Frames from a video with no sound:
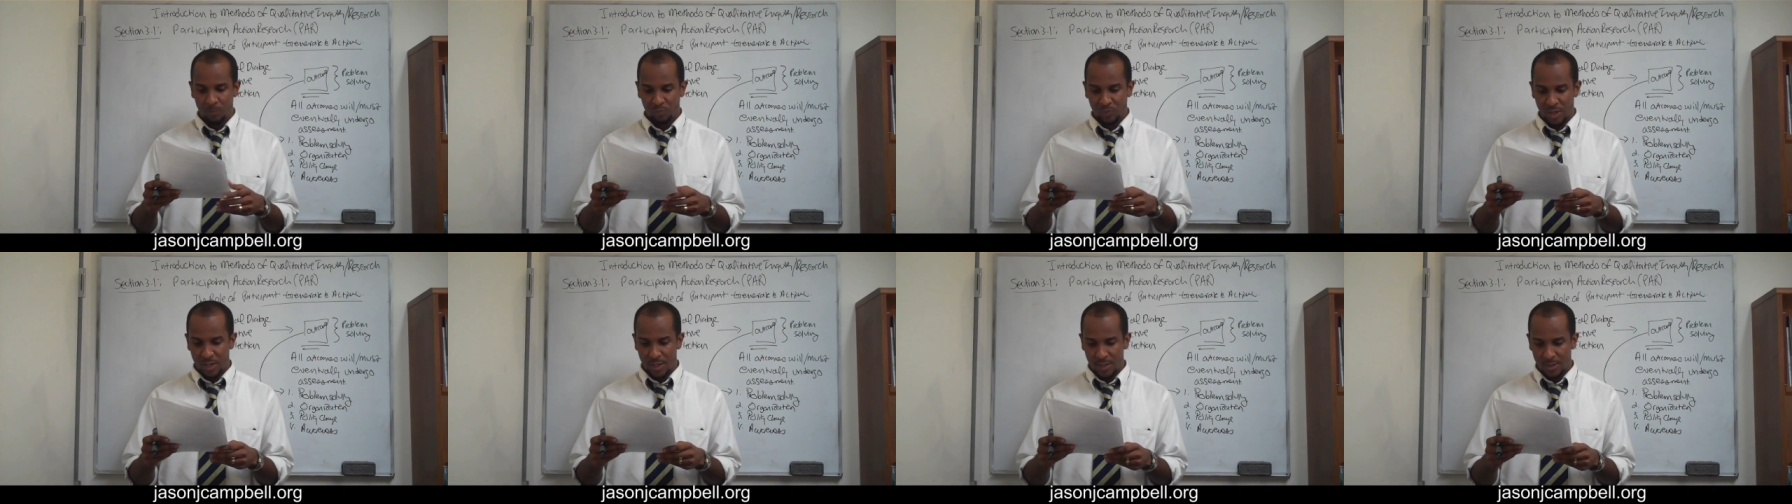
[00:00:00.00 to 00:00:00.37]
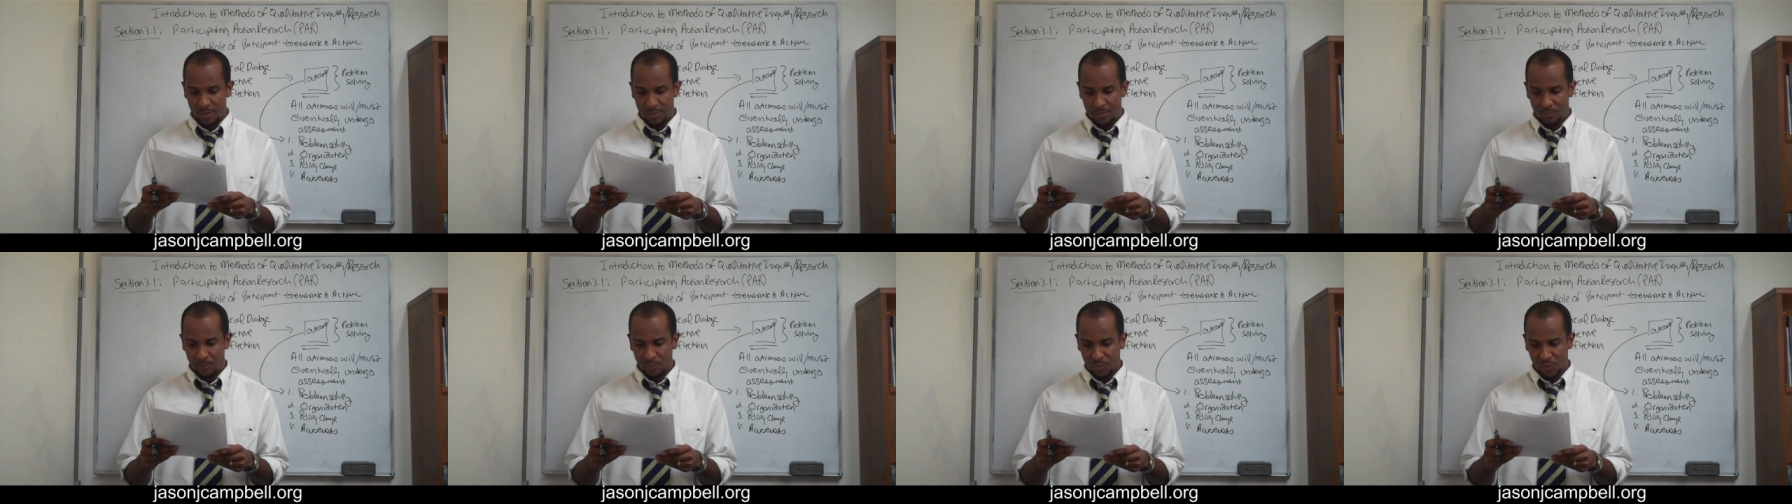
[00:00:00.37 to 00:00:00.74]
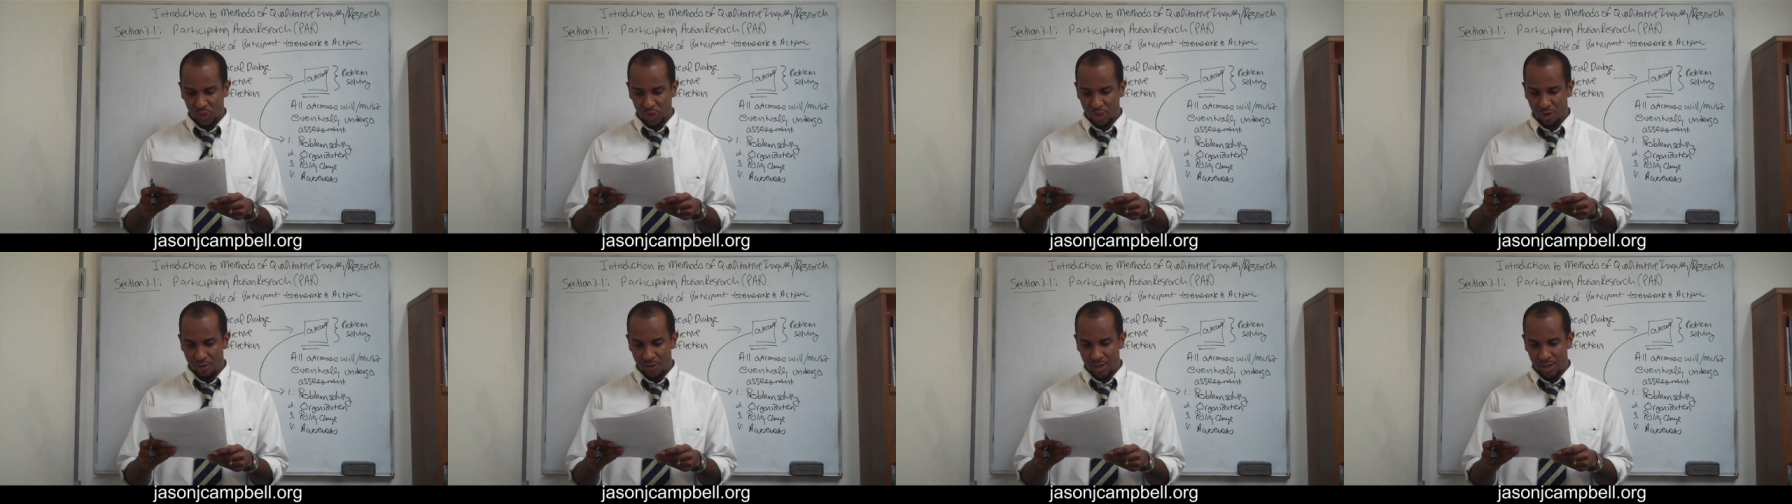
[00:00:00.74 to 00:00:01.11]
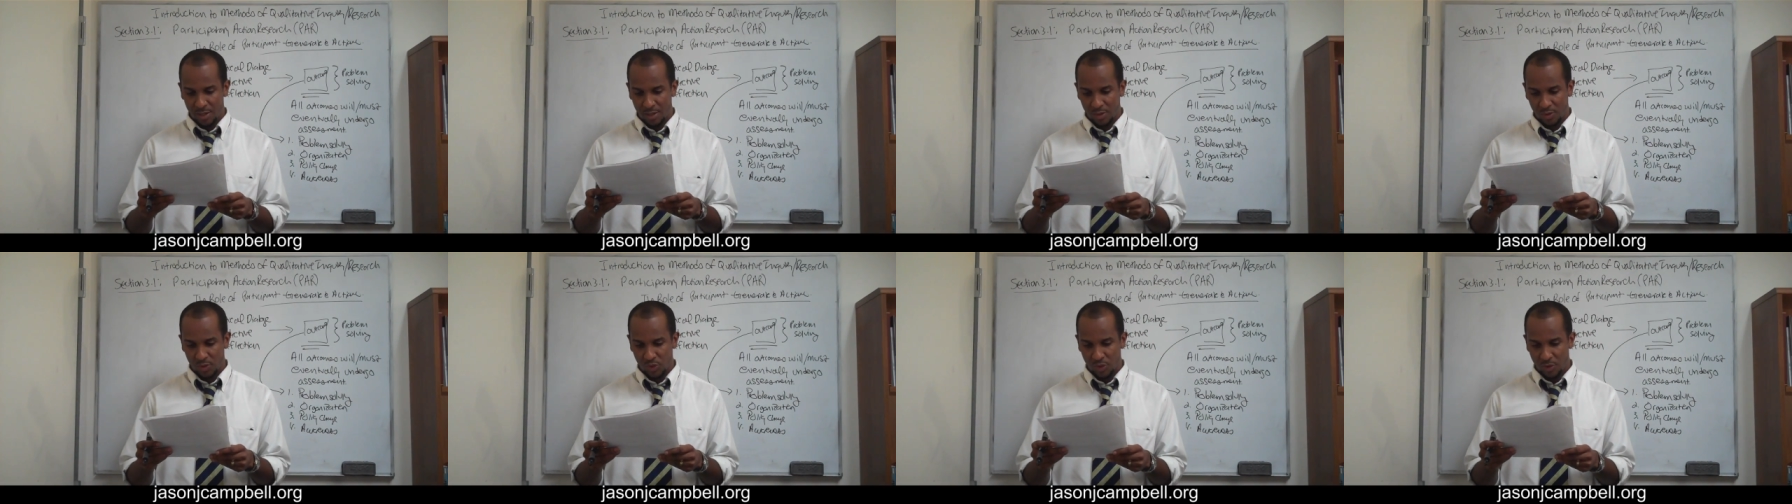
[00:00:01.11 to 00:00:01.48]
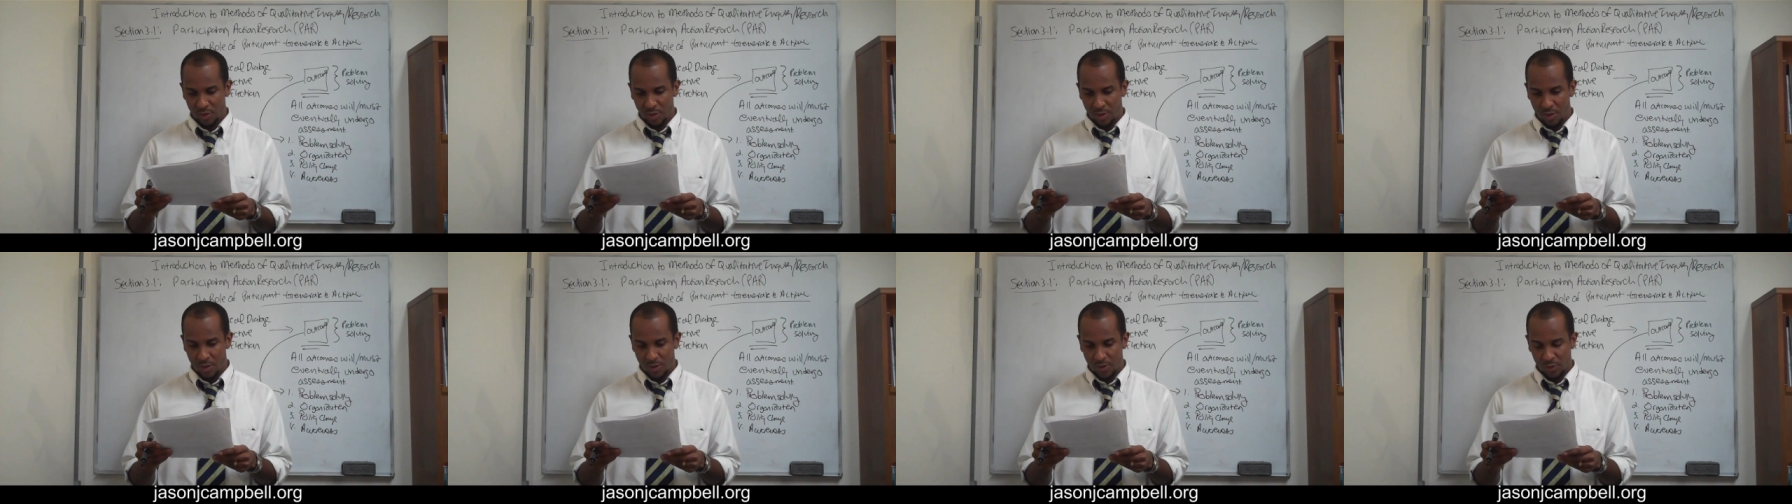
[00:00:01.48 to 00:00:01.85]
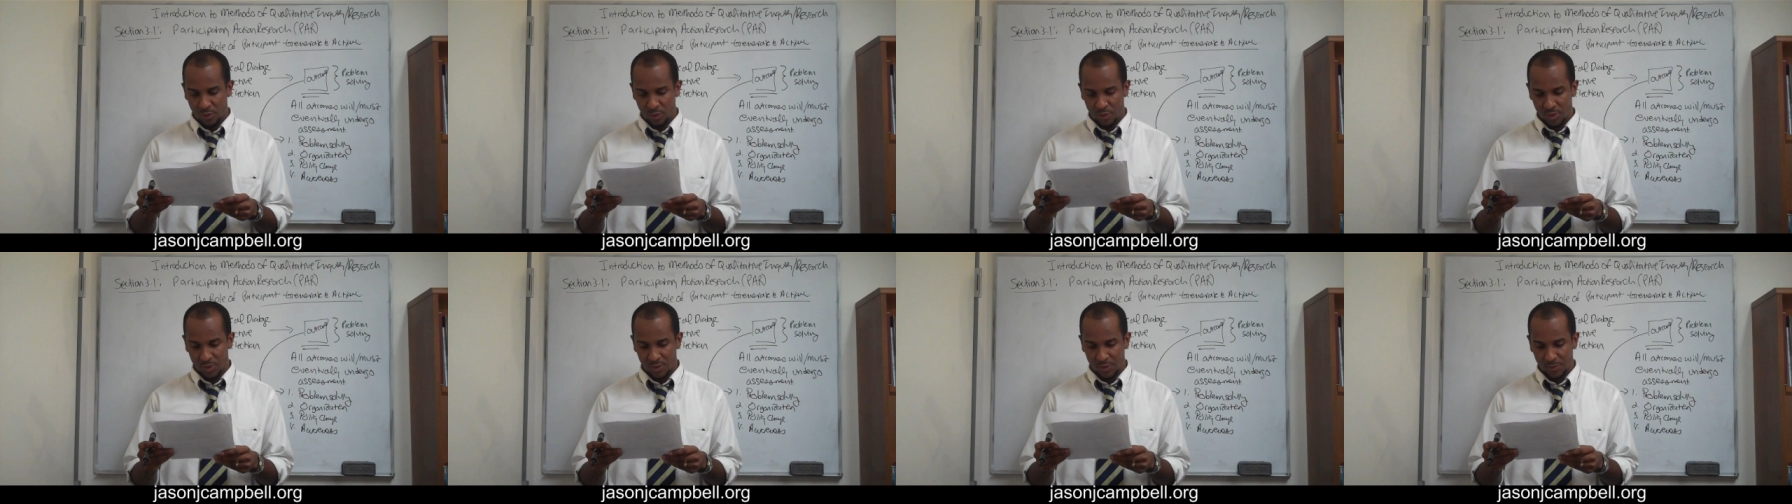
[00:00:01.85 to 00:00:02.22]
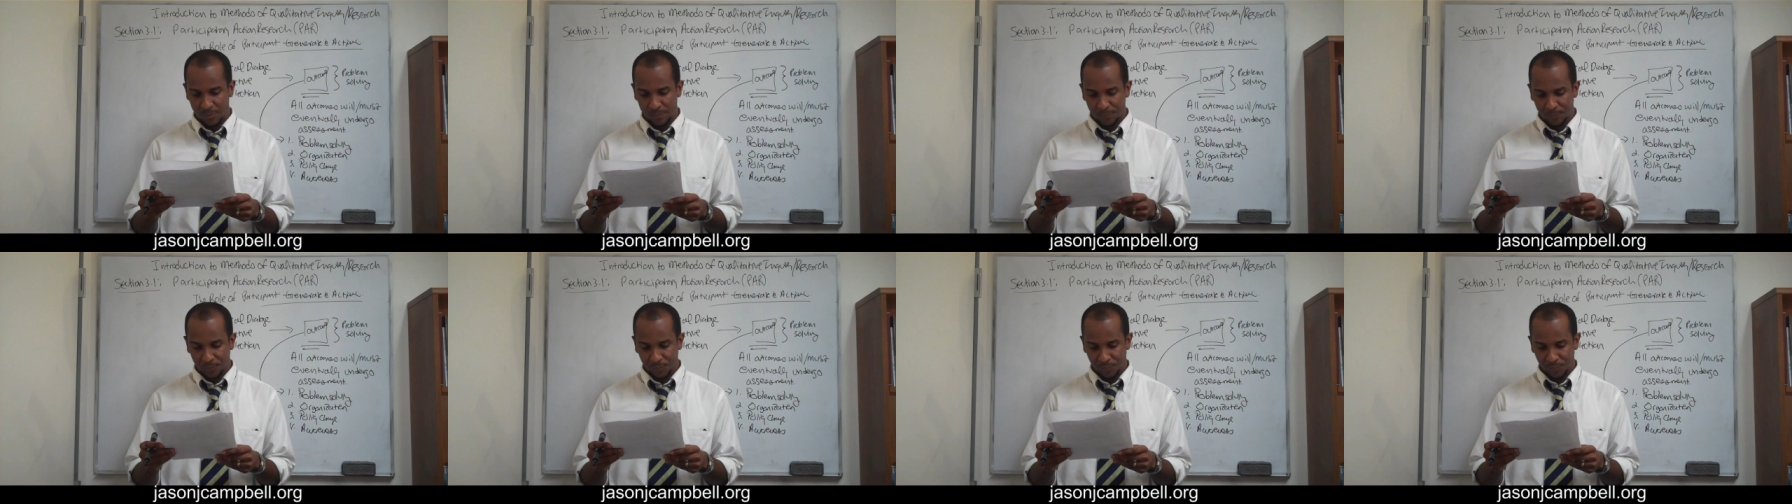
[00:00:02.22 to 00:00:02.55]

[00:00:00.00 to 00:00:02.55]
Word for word: um, sharing sharing our sources.